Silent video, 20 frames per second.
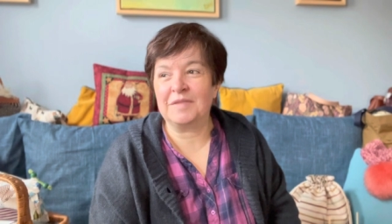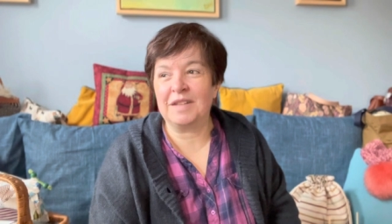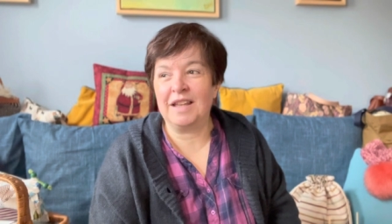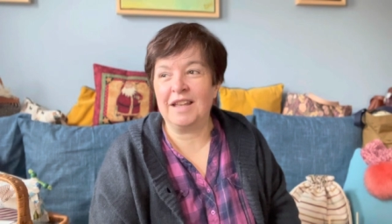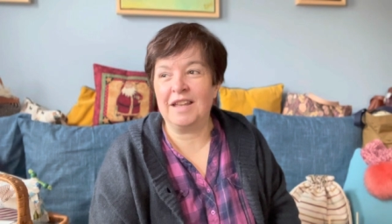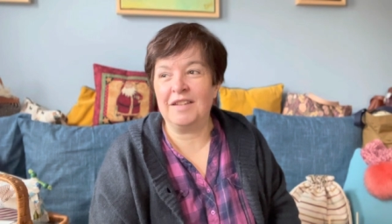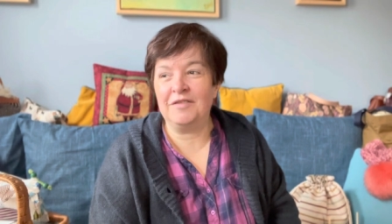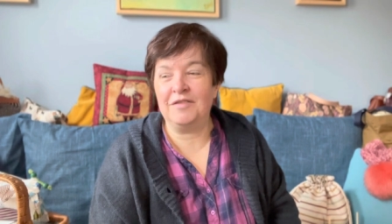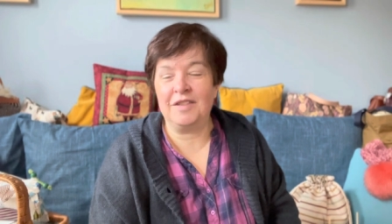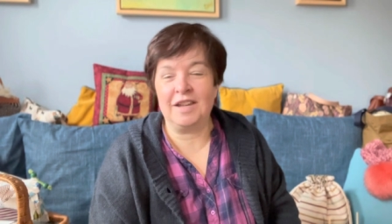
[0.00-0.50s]

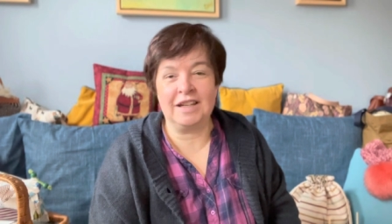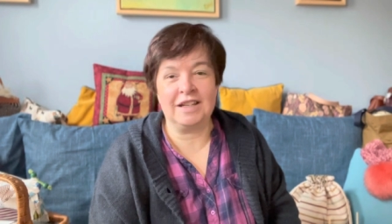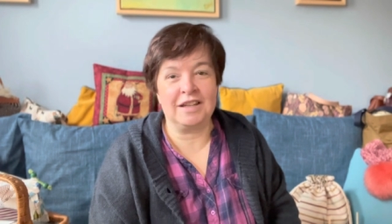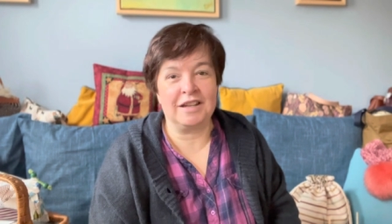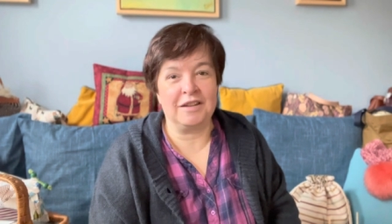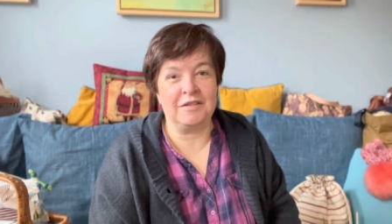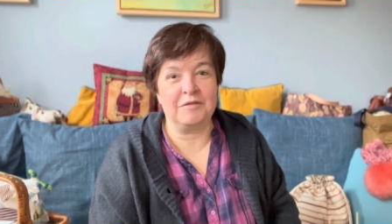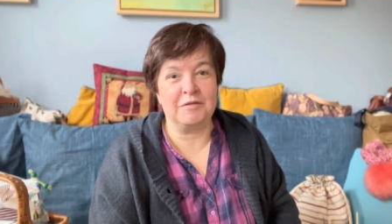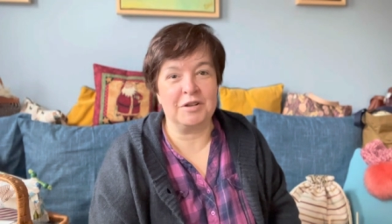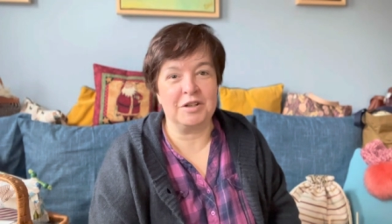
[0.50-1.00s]
in fact
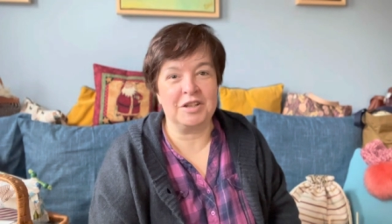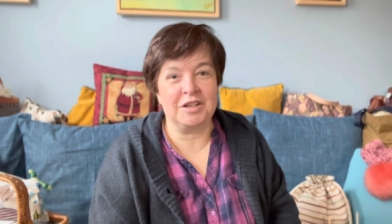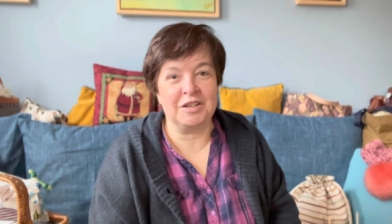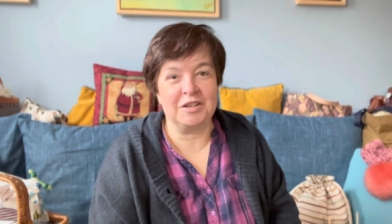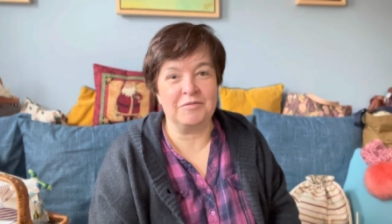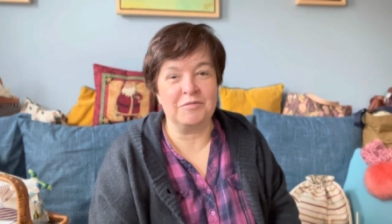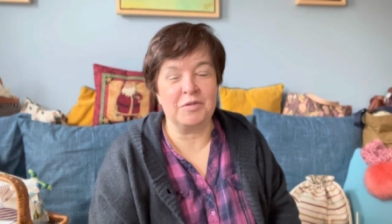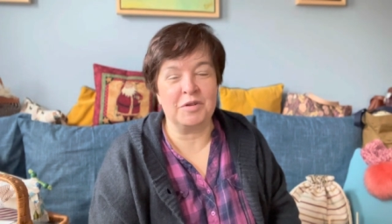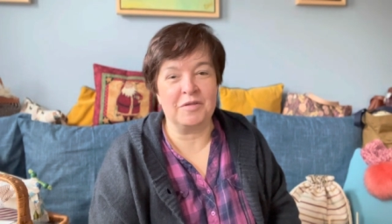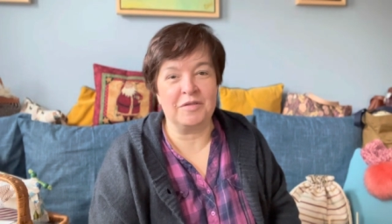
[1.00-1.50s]
I watched
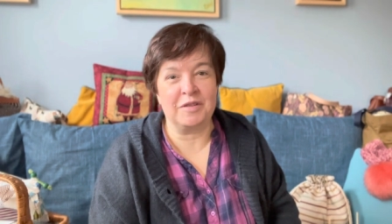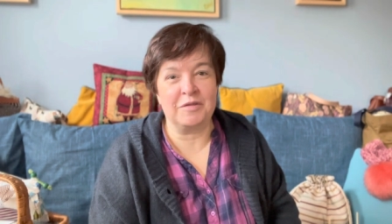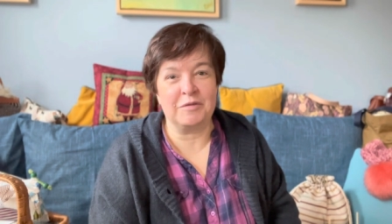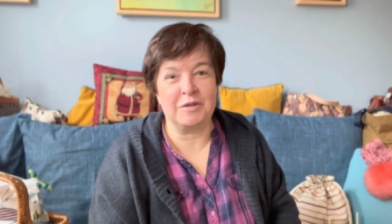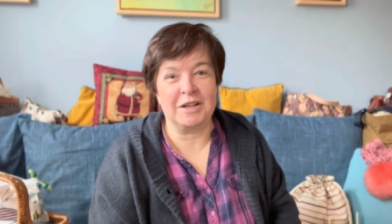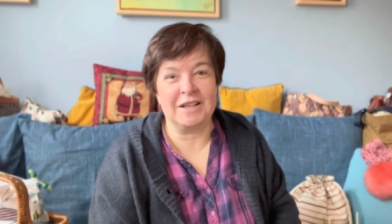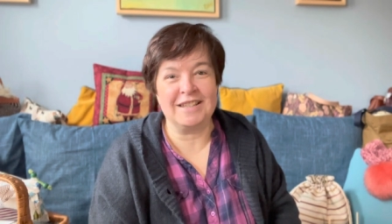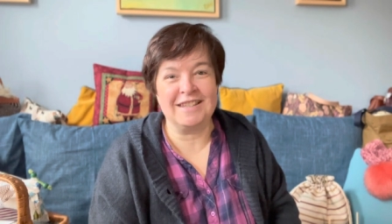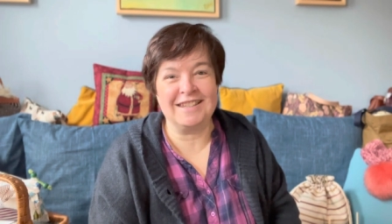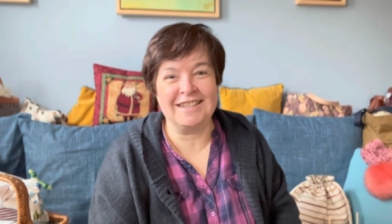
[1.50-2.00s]
it more than
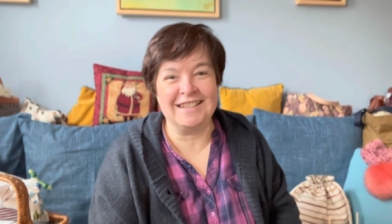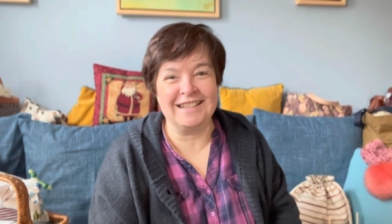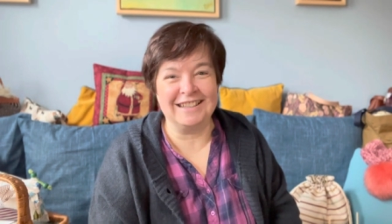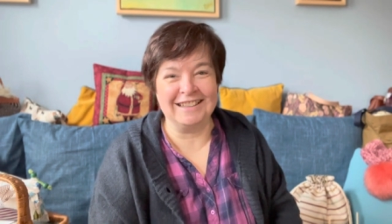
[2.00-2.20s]
once.